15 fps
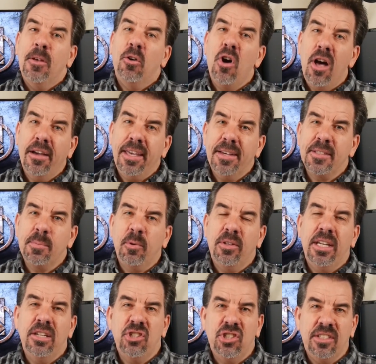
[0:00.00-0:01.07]
long
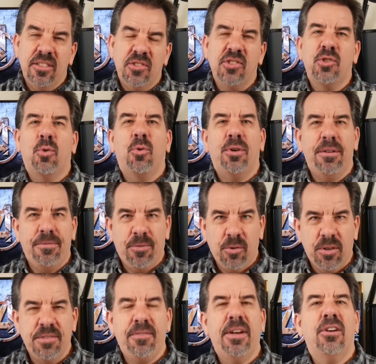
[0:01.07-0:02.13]
explanation and story
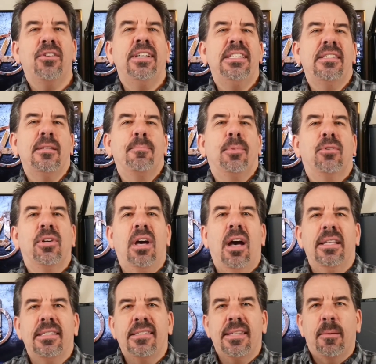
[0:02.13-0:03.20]
for a fairly simple
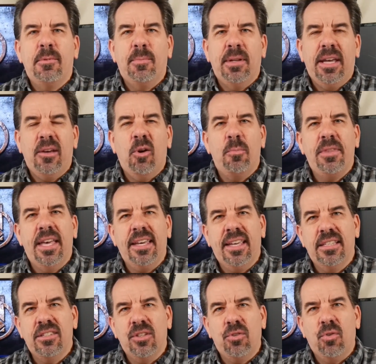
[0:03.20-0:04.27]
concept, but I hope that
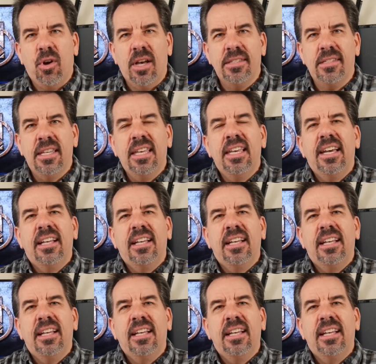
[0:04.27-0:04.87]
gets across